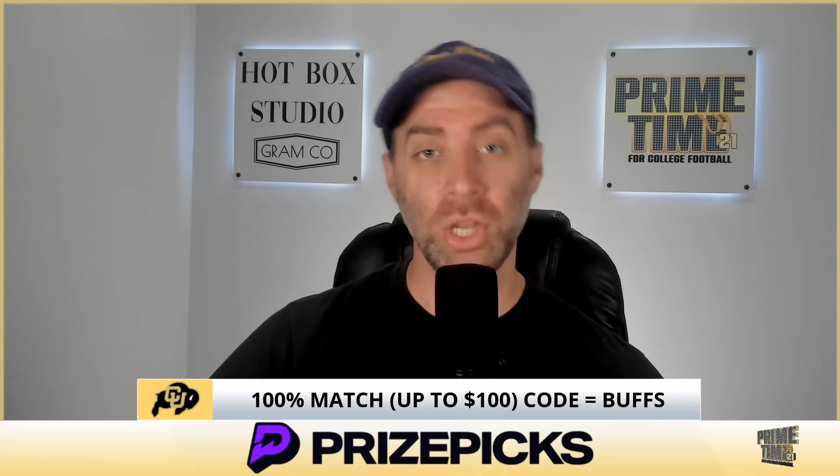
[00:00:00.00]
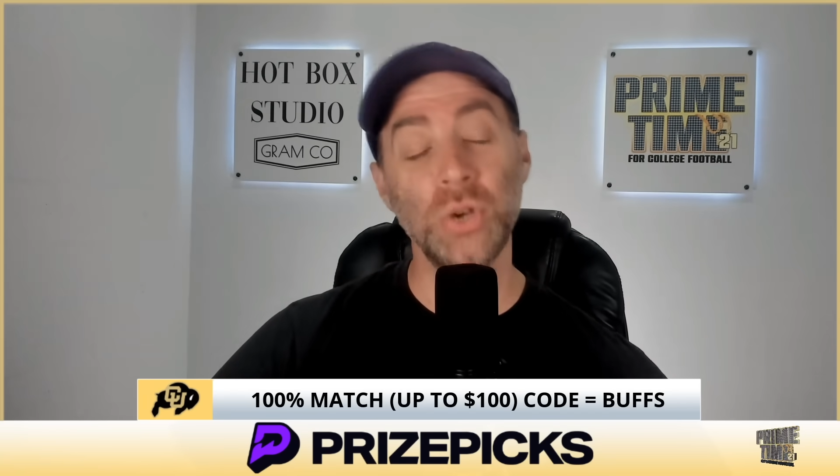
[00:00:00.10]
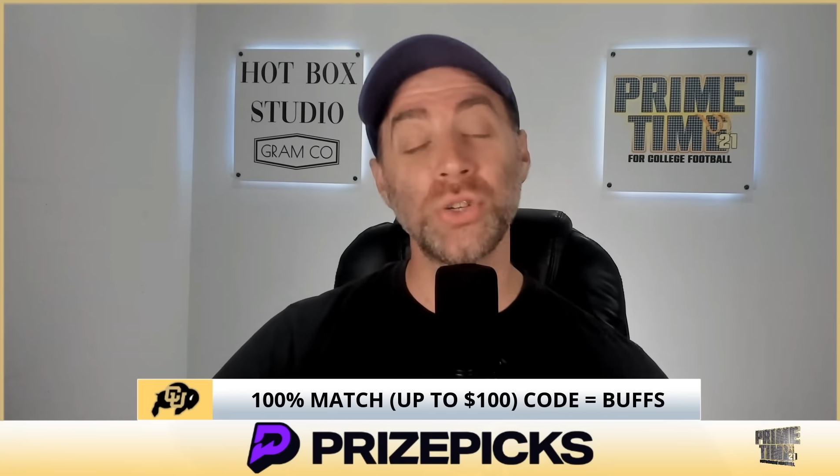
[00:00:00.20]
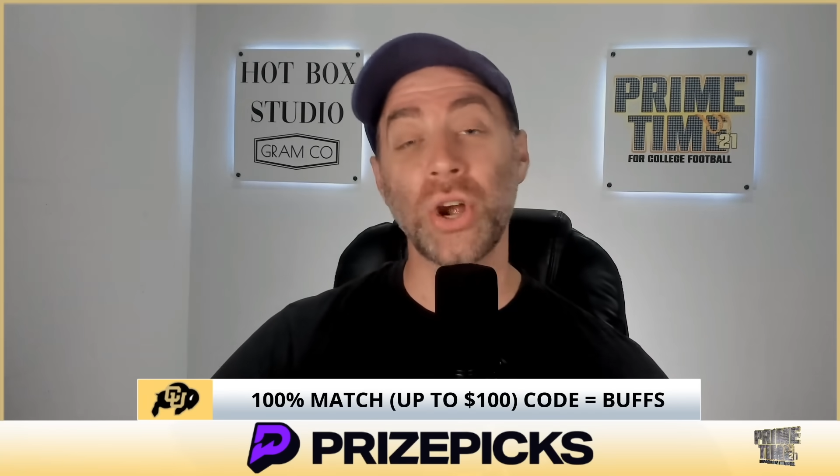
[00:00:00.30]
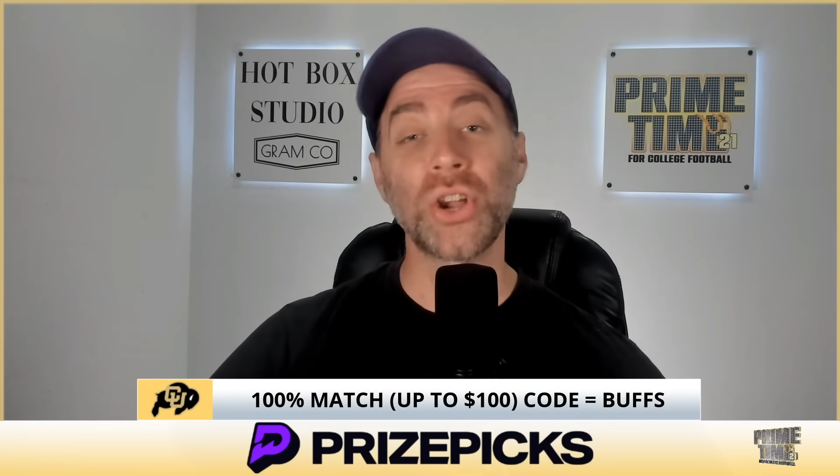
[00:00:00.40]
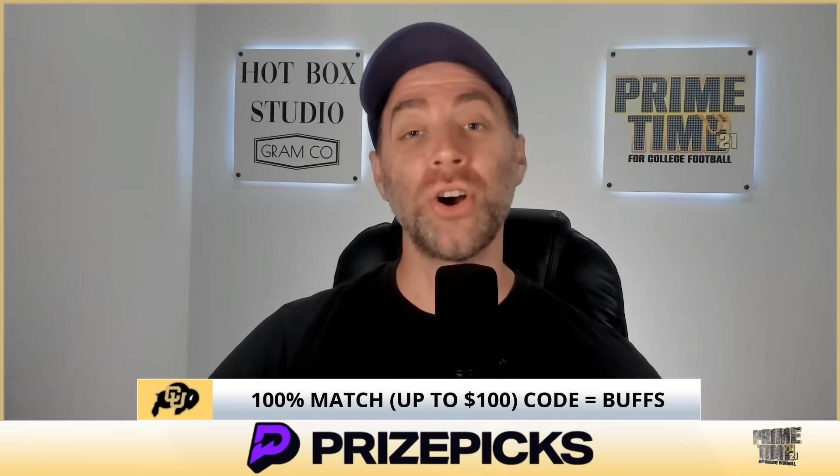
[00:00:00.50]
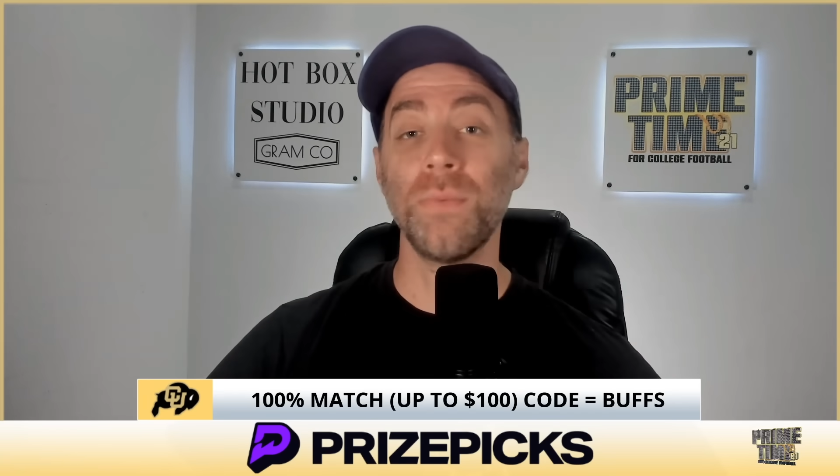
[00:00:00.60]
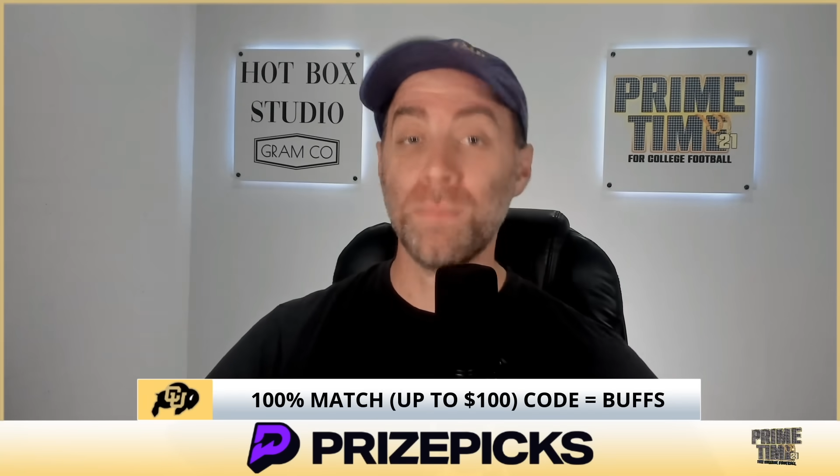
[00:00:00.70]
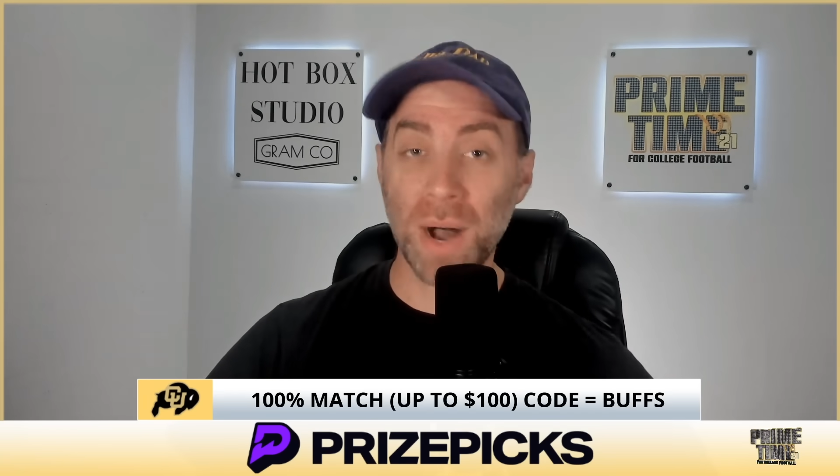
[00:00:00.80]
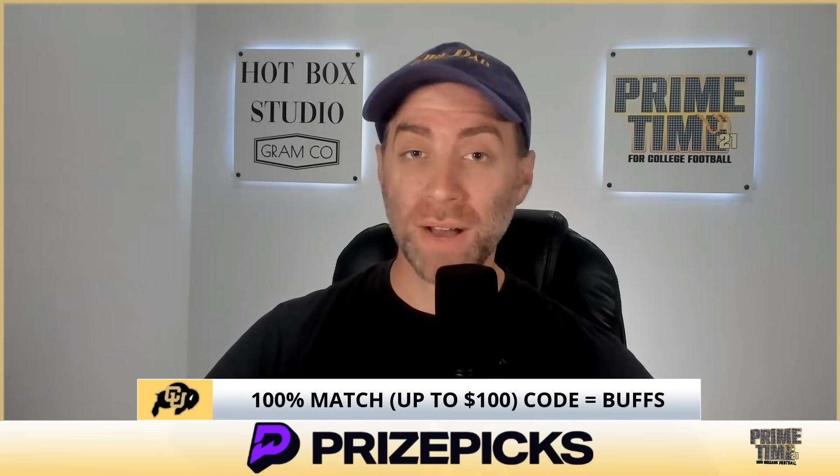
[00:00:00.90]
Use our
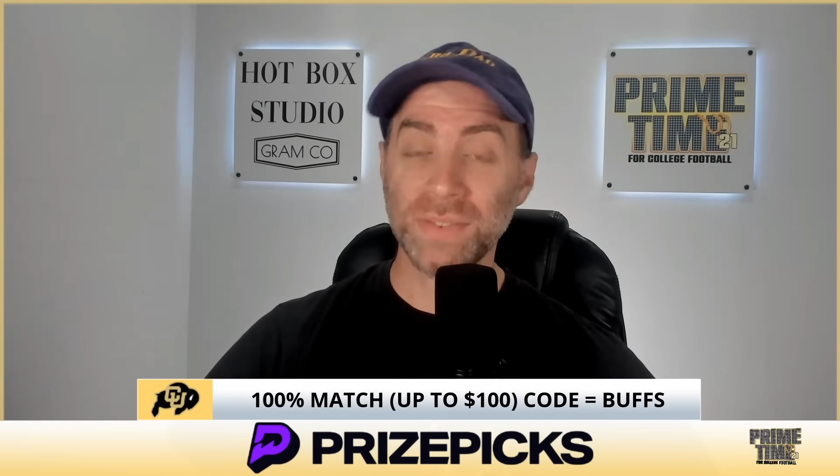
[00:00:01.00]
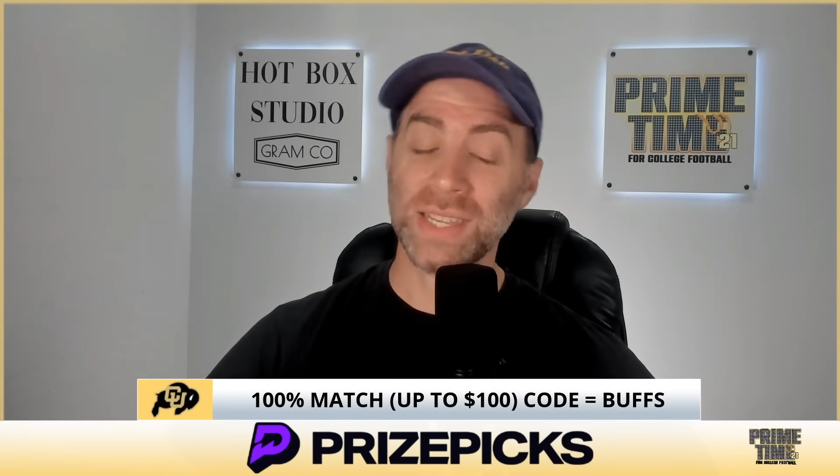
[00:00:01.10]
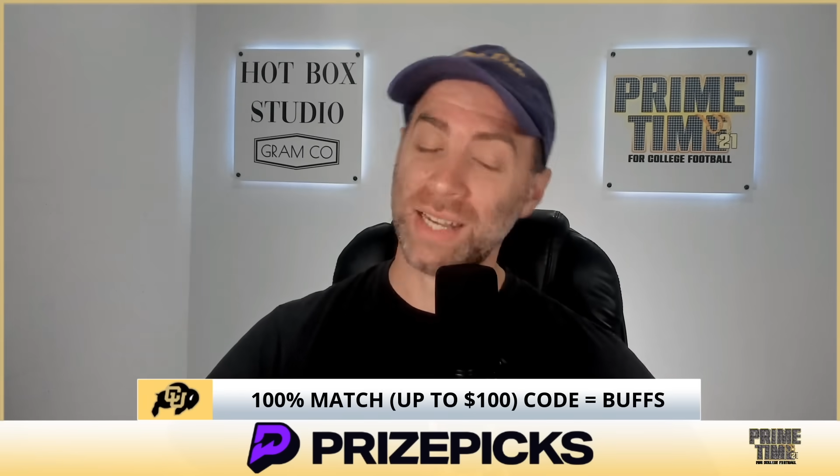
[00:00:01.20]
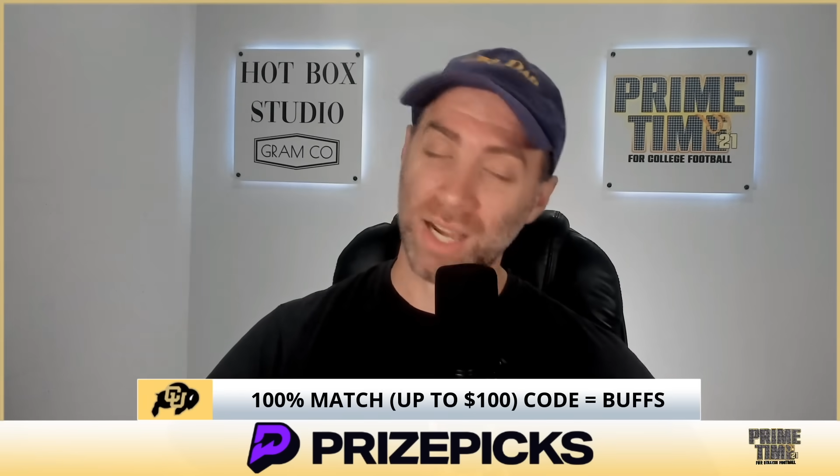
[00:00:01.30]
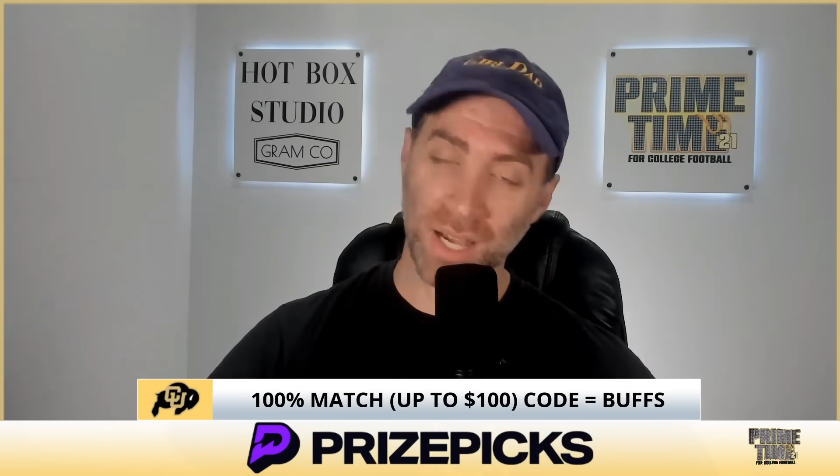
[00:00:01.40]
code BUFFS to get a